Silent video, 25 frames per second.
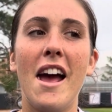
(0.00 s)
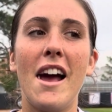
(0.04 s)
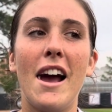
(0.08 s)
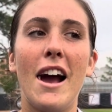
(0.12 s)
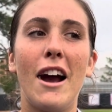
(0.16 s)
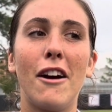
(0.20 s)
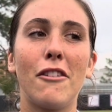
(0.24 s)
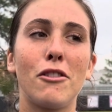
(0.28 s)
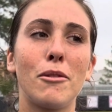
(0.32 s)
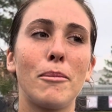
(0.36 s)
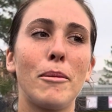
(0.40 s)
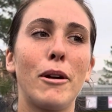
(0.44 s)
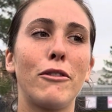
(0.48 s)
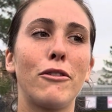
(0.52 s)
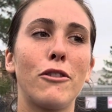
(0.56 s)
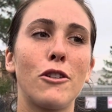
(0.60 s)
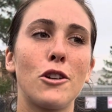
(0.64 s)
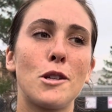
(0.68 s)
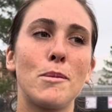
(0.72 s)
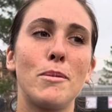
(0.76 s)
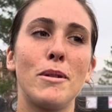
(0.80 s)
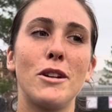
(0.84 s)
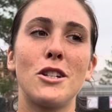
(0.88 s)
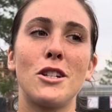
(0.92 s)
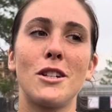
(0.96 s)
after my
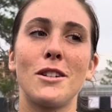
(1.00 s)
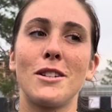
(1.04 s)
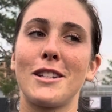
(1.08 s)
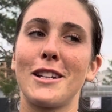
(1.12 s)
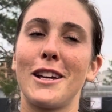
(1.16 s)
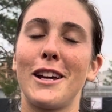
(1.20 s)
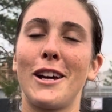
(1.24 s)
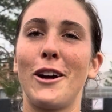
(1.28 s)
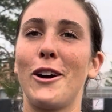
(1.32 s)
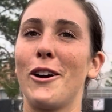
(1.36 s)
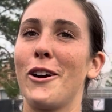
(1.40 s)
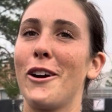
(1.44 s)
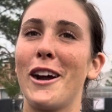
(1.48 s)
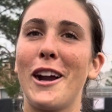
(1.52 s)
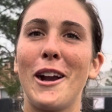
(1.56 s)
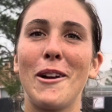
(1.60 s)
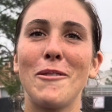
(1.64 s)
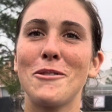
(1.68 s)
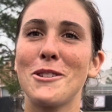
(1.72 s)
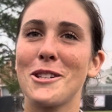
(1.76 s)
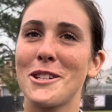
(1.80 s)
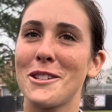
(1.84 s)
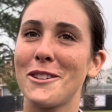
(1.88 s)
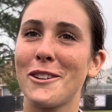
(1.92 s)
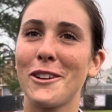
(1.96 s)
first pitch I was like, all right, I'm
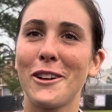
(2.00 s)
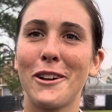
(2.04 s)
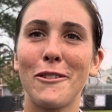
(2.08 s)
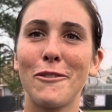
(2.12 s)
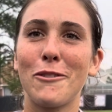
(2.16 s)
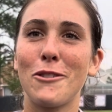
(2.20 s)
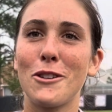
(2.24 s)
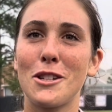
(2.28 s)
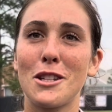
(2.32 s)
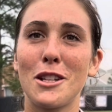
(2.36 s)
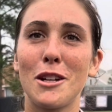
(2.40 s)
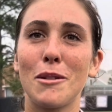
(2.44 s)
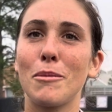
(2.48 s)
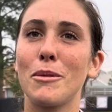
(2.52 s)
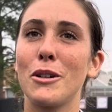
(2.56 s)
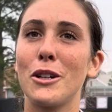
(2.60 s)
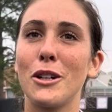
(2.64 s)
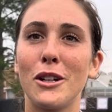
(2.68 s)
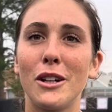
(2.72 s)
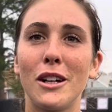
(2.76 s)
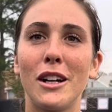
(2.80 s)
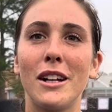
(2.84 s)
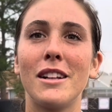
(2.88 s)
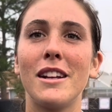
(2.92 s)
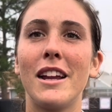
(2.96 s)
just looking for something
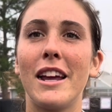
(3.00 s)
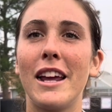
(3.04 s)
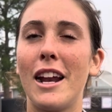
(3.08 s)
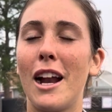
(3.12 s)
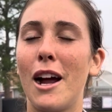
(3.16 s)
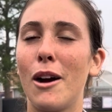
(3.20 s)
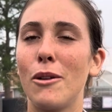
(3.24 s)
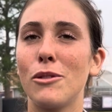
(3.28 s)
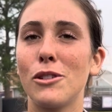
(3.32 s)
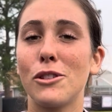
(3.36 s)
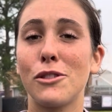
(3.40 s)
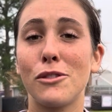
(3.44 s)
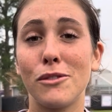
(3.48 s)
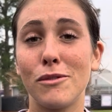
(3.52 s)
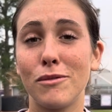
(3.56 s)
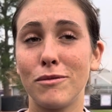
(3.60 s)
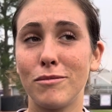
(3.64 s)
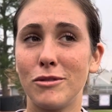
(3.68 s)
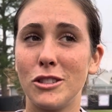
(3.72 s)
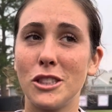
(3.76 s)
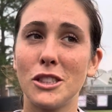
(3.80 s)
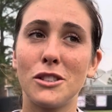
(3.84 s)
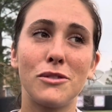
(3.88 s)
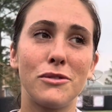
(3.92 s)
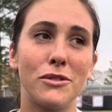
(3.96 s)
good, and I was
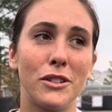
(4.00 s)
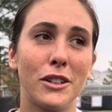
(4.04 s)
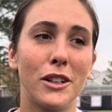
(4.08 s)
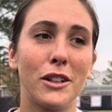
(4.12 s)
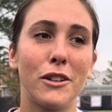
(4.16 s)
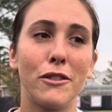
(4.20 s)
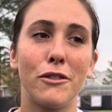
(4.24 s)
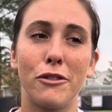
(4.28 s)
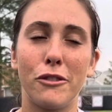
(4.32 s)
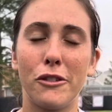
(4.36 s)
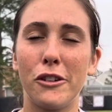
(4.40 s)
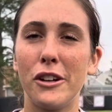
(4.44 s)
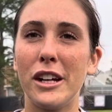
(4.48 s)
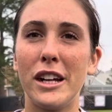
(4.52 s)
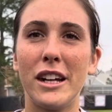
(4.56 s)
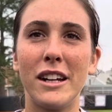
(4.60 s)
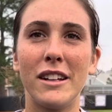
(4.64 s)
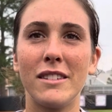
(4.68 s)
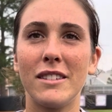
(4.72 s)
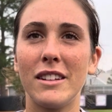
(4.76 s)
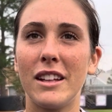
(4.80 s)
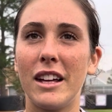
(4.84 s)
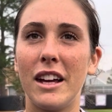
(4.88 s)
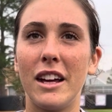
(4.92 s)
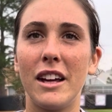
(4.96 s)
just feeling free
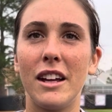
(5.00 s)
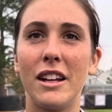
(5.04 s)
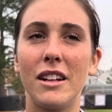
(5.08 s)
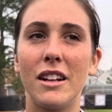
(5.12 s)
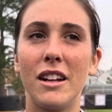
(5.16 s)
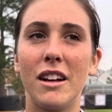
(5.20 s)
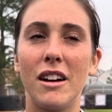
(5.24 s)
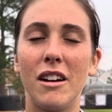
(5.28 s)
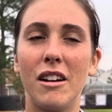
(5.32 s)
and